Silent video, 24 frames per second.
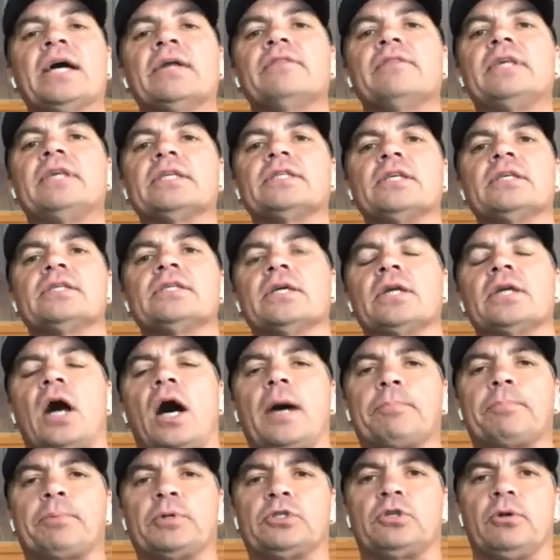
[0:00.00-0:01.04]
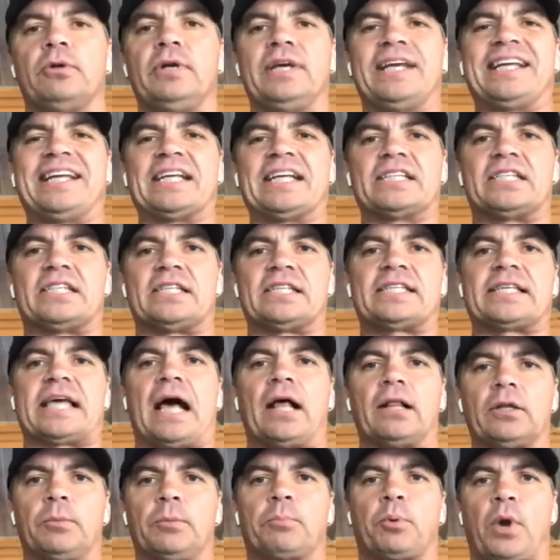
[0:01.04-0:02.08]
this is an opportunity to
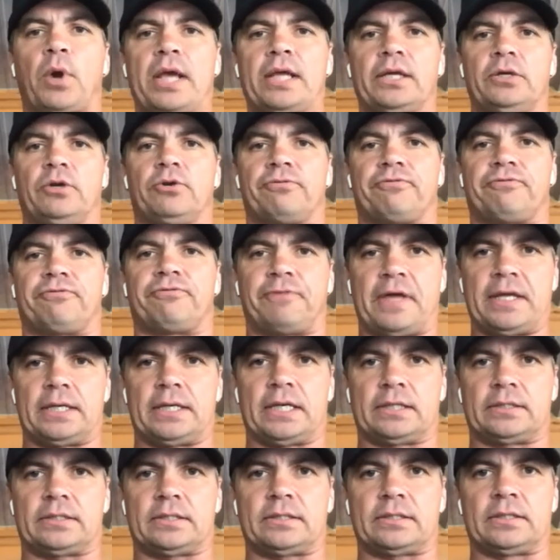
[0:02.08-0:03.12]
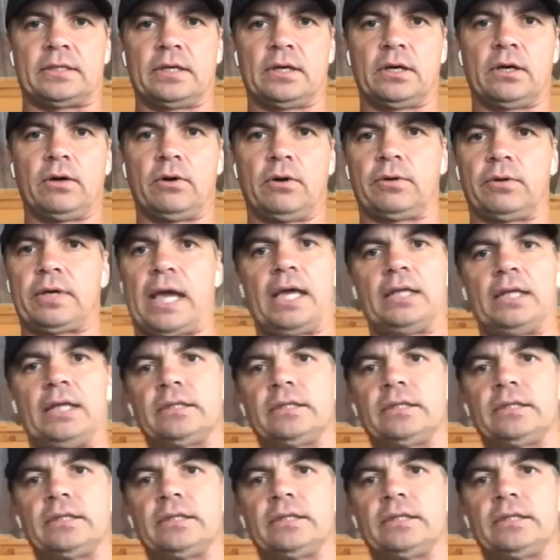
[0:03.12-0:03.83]
celebrate your fitness, okay?